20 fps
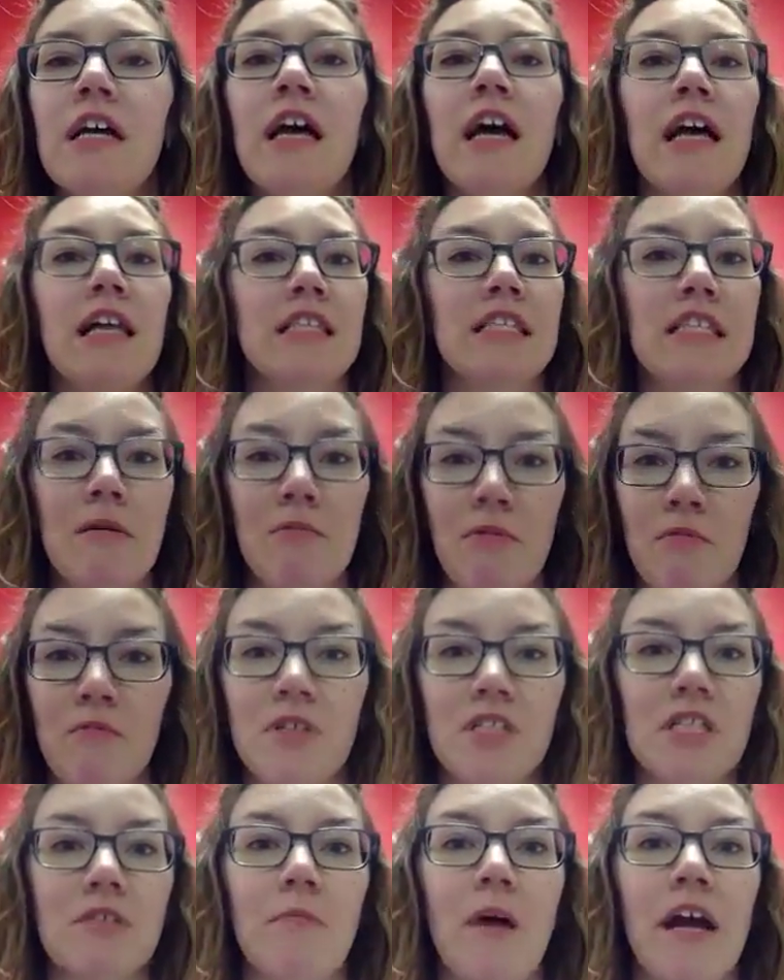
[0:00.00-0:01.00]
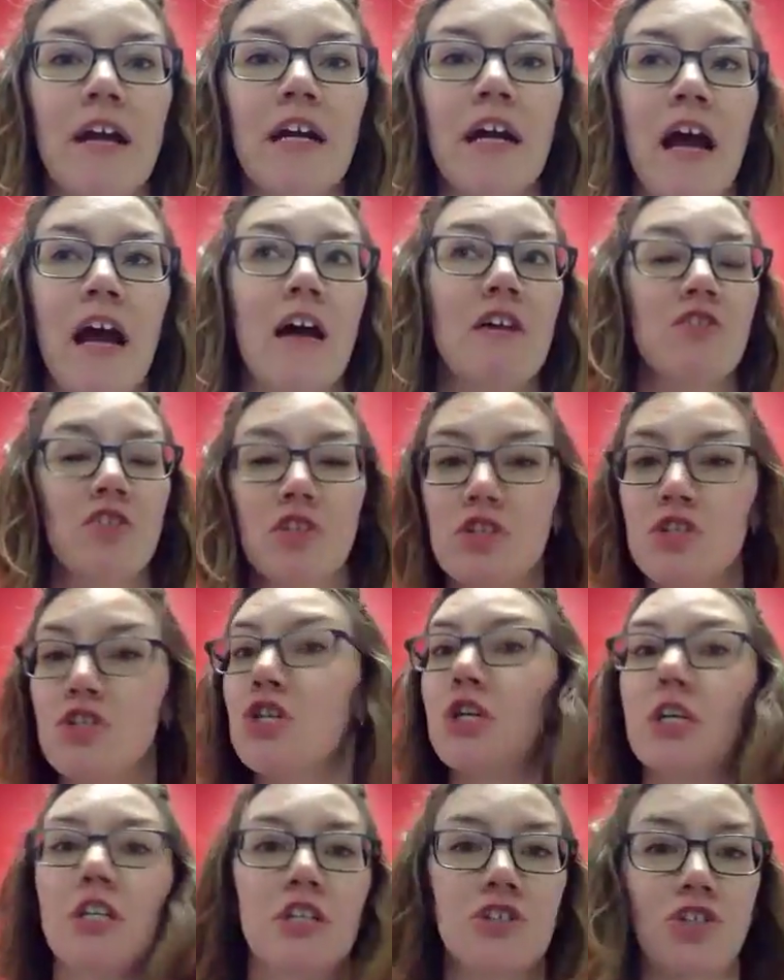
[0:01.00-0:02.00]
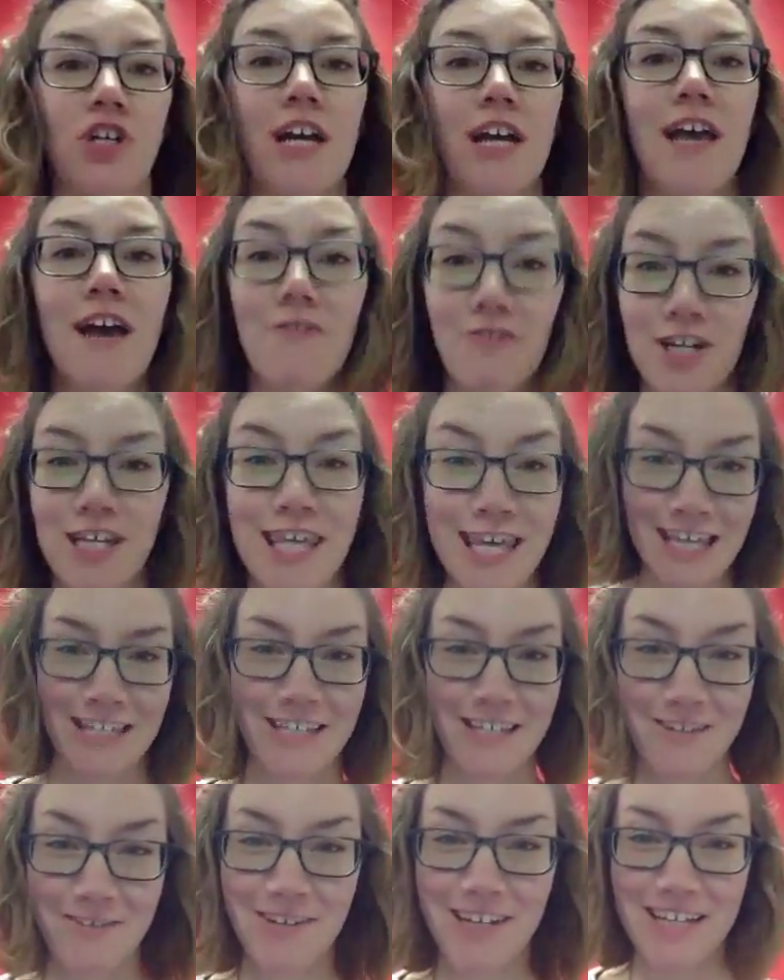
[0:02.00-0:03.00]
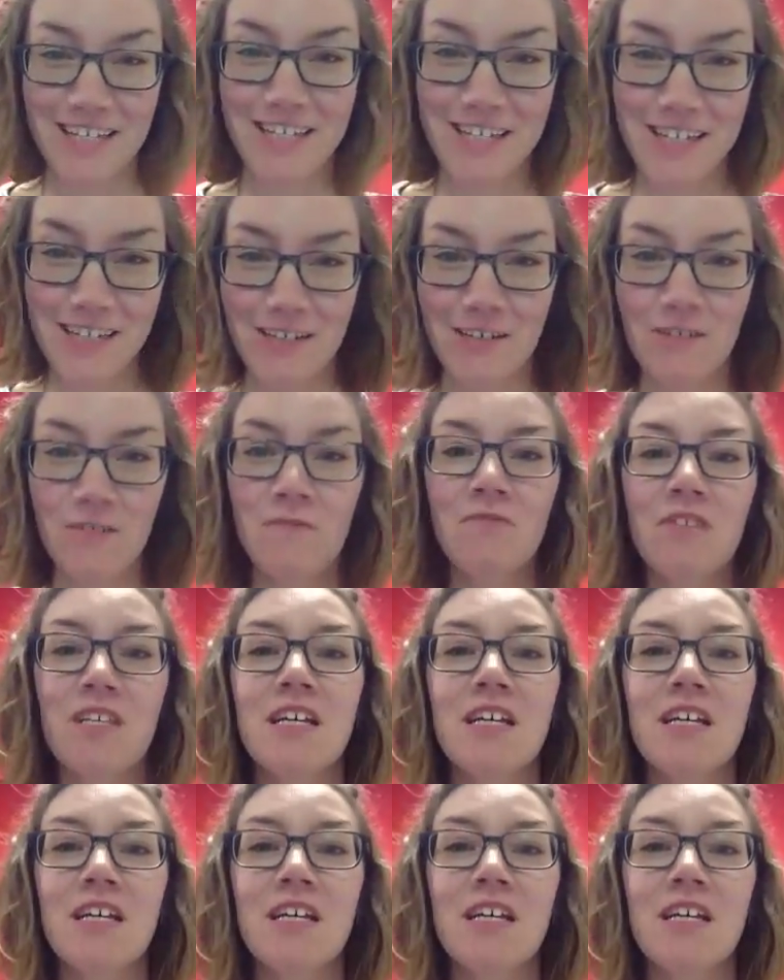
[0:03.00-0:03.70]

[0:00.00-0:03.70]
and someone wants to buy your house, you're going to try everything you can do